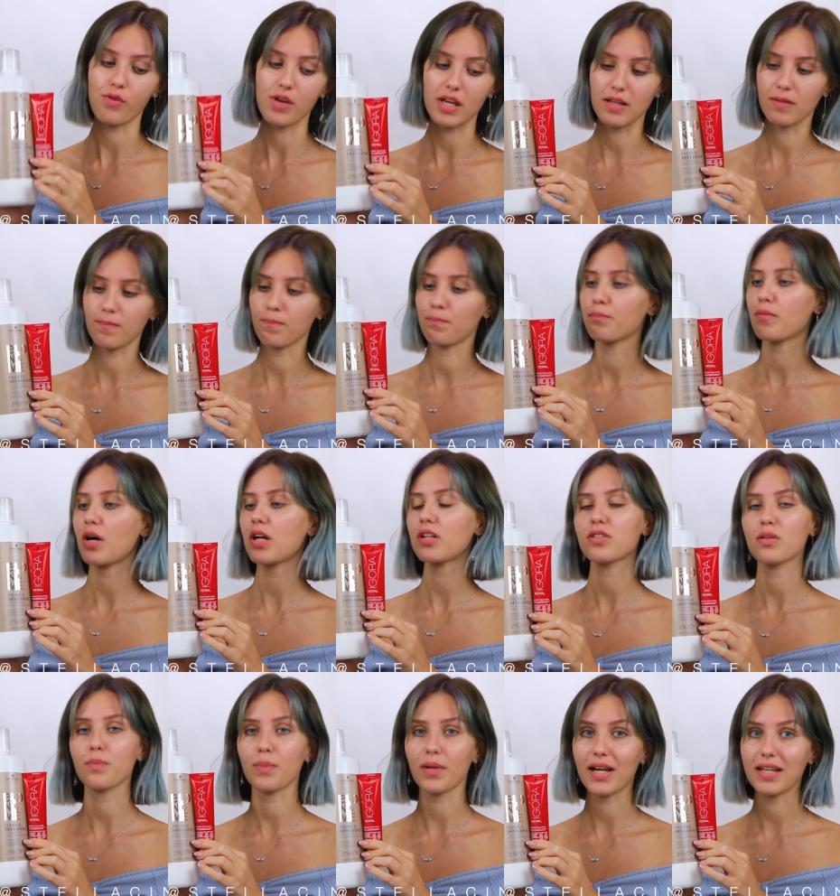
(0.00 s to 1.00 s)
we
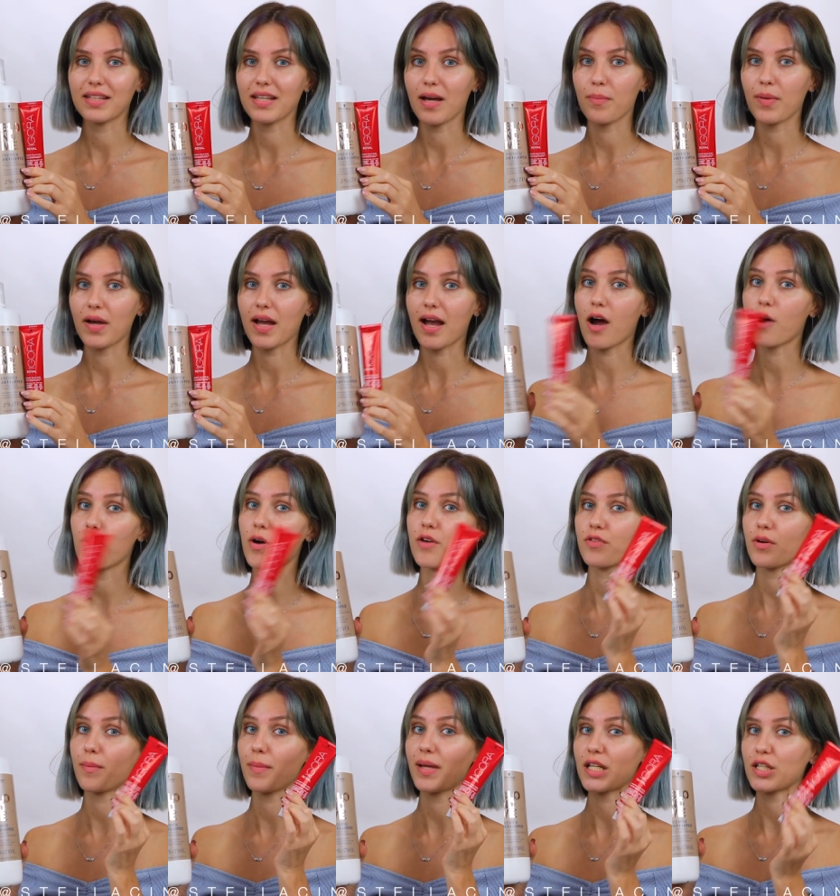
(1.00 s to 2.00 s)
multiply that by
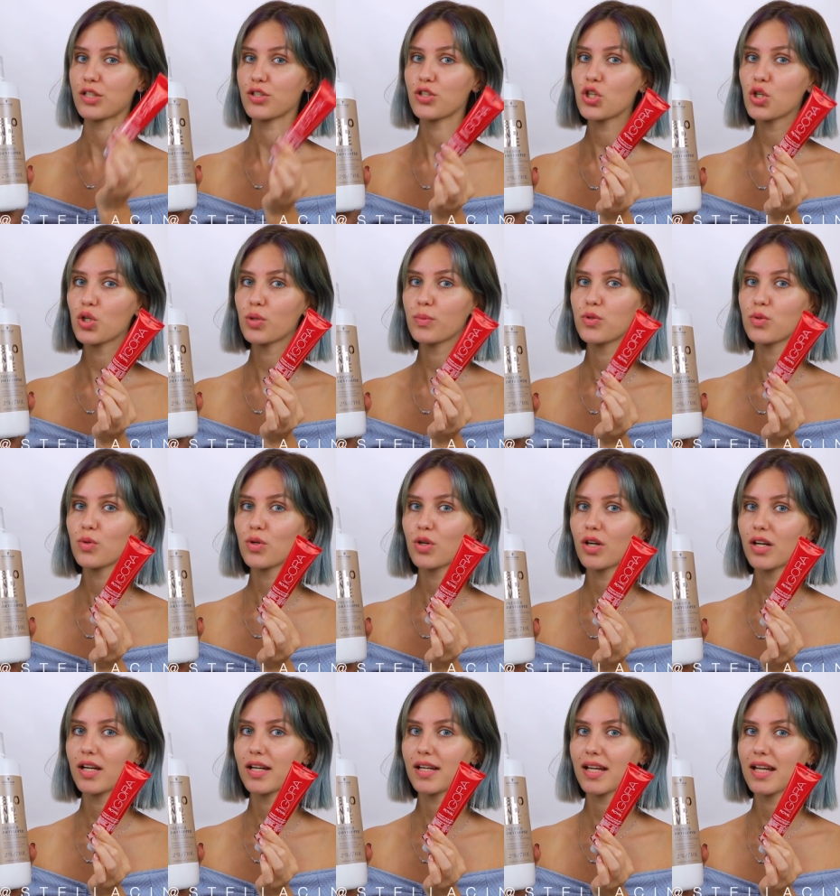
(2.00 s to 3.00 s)
however many tubes we're
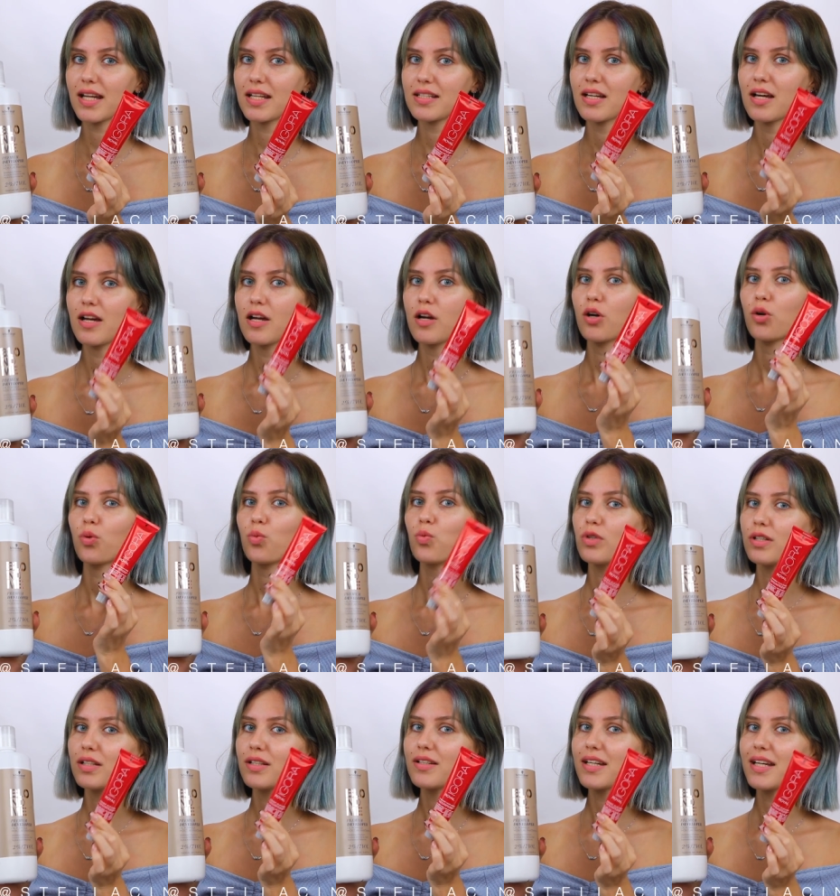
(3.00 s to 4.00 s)
gonna need,
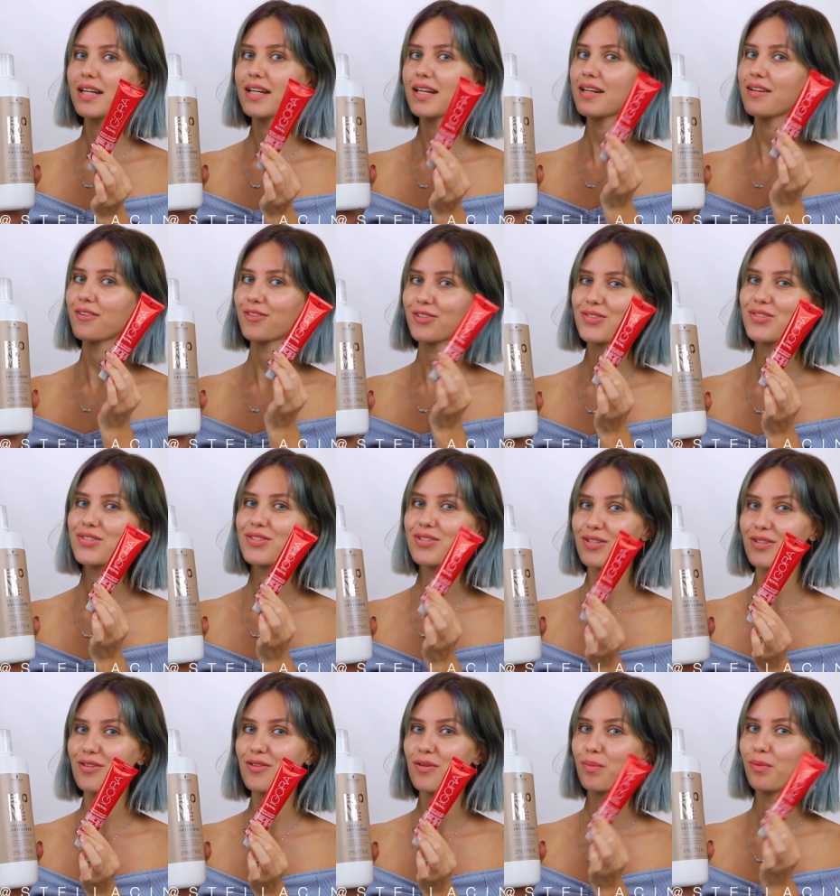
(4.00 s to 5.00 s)
we're looking at a
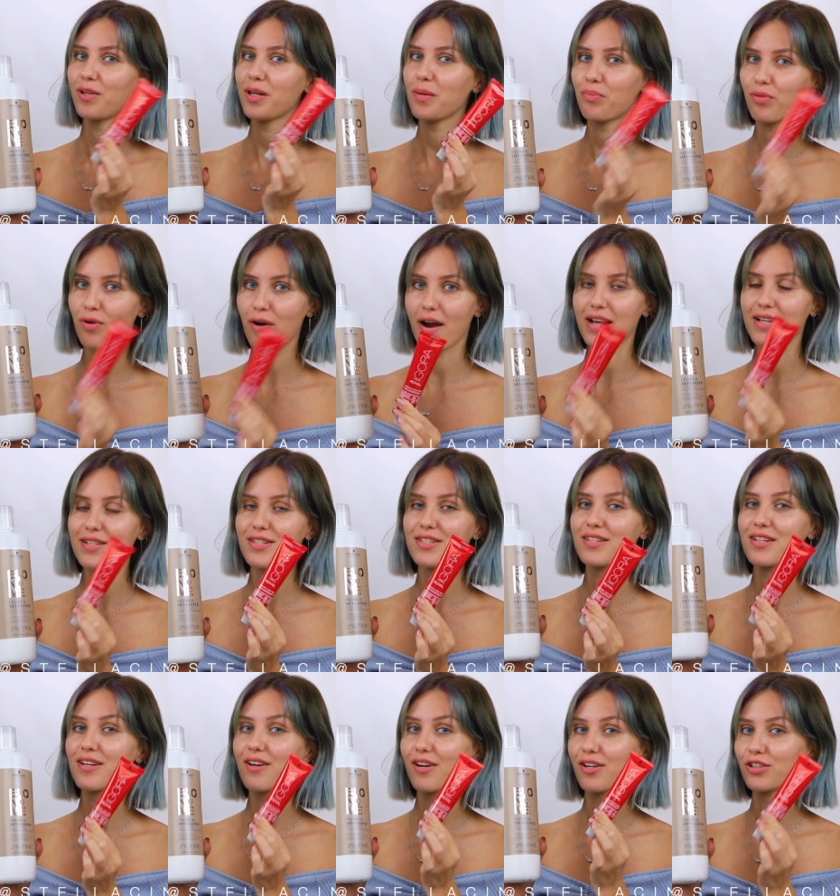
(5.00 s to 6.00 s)
considerably
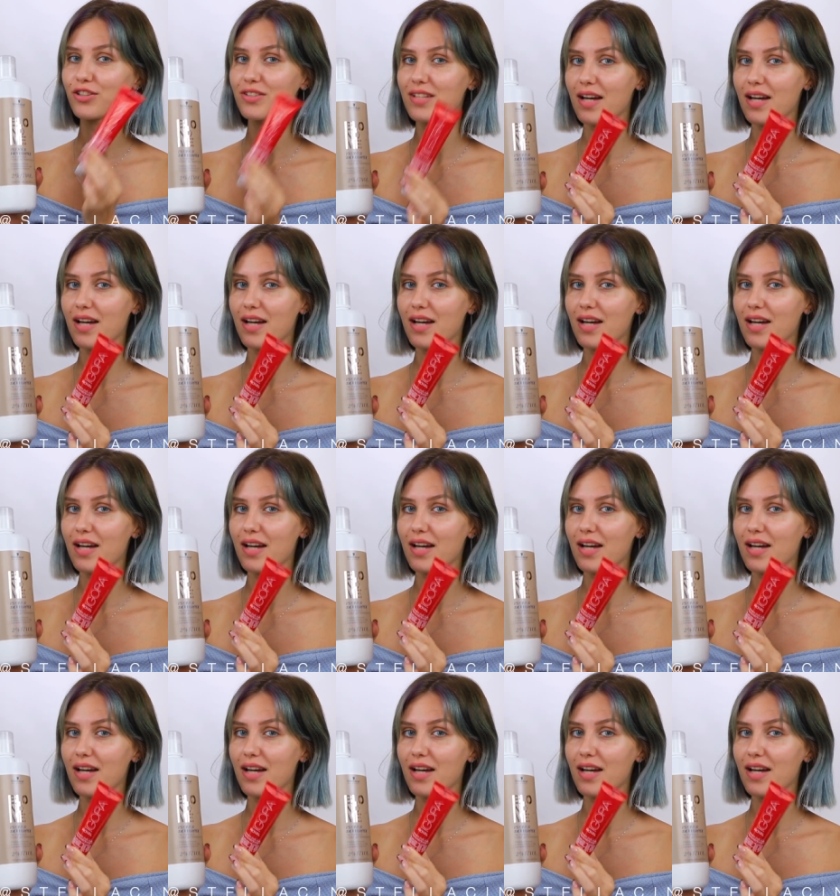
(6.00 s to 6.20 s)
pricier